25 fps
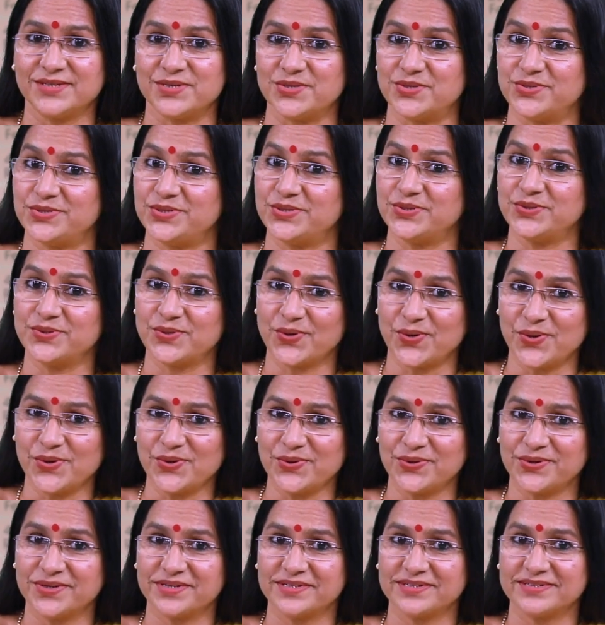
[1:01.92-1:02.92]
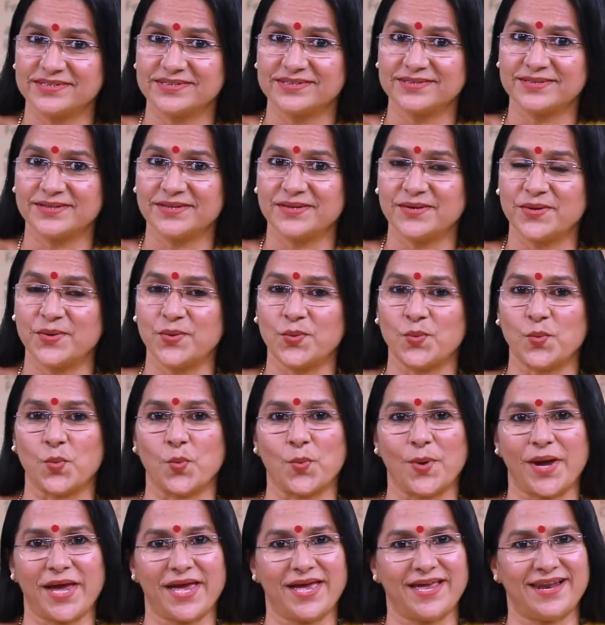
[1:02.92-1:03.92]
Do you know?
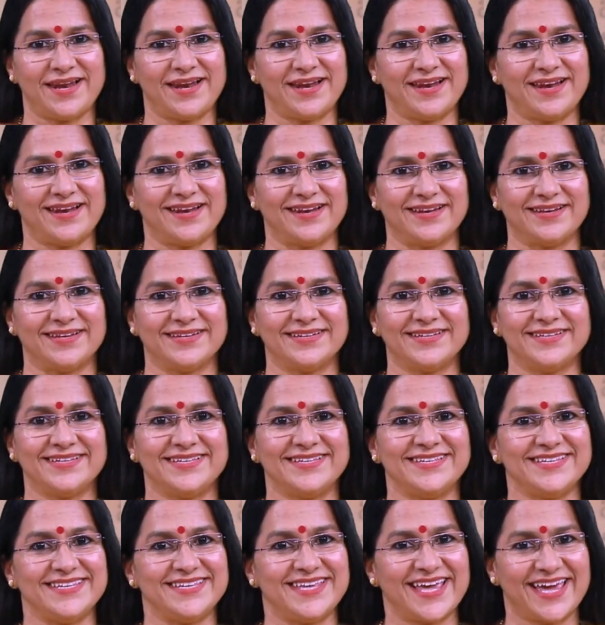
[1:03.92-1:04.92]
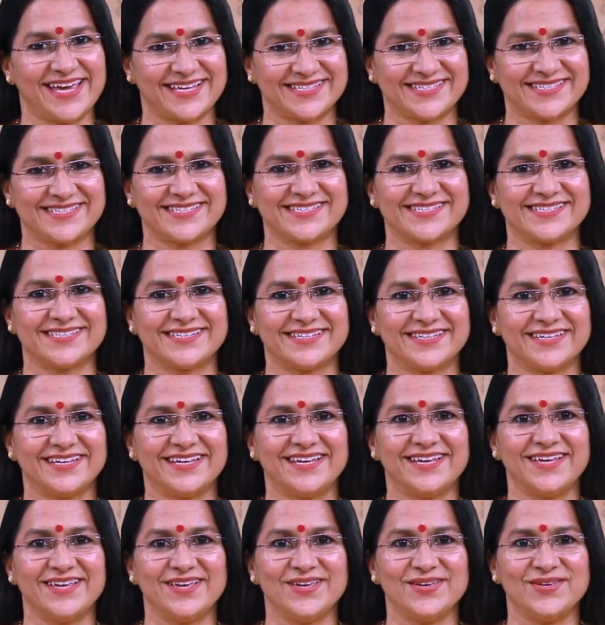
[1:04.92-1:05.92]
Well, yes,
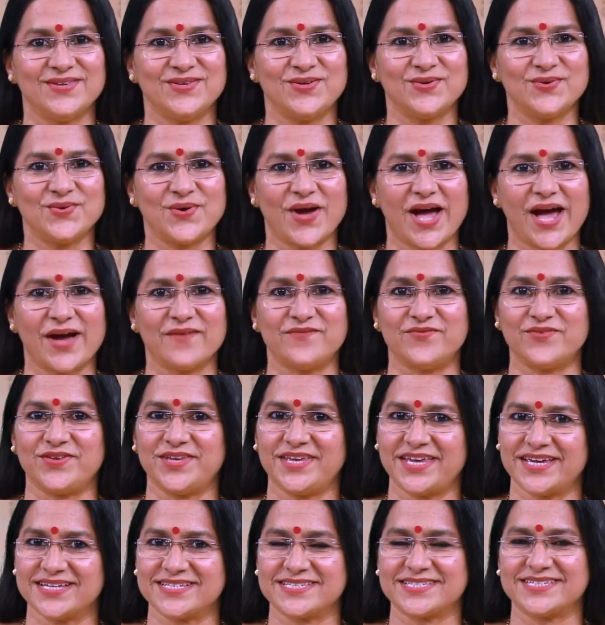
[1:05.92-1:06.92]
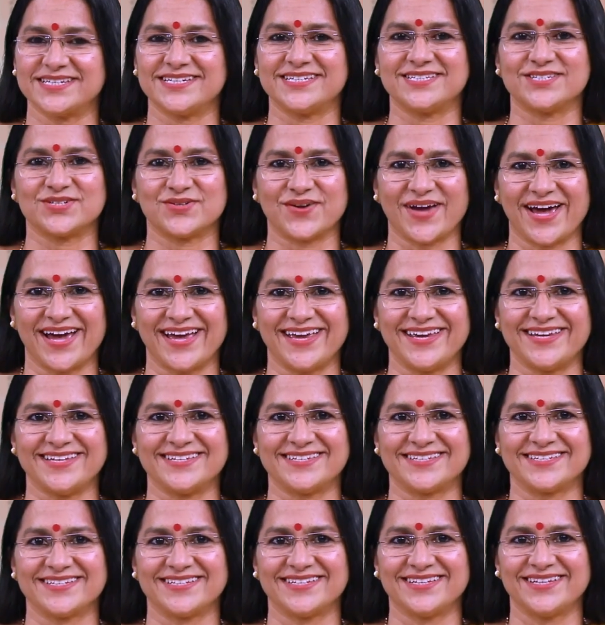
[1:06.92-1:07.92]
you have guessed it
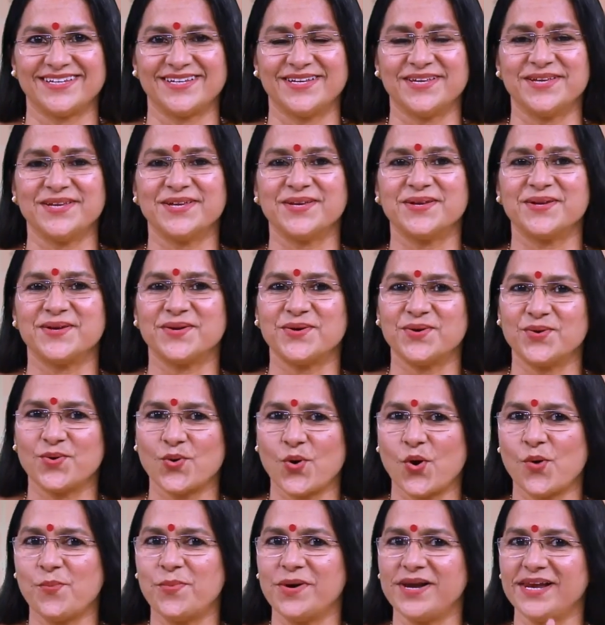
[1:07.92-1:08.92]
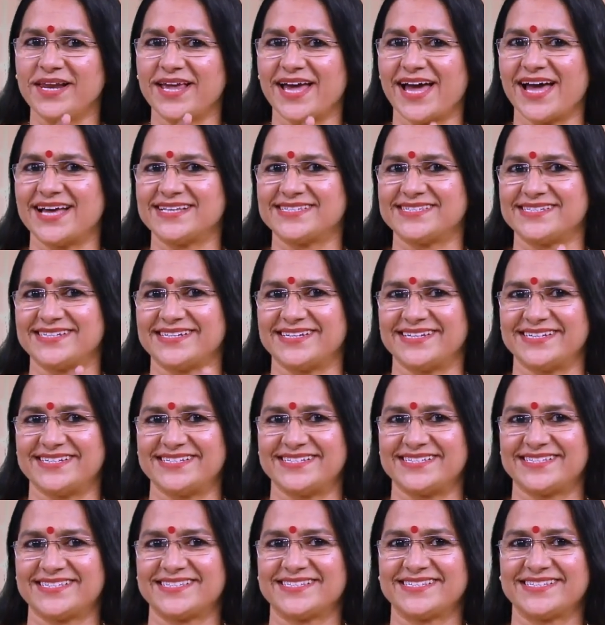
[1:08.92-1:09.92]
right. Noble
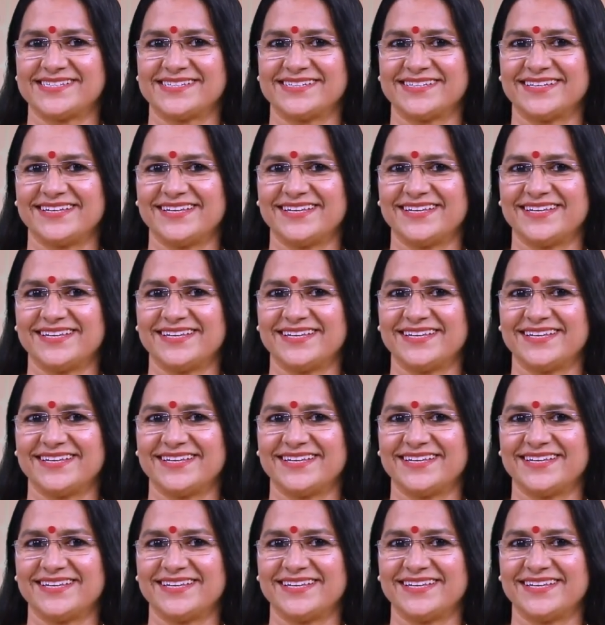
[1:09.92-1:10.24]
gases.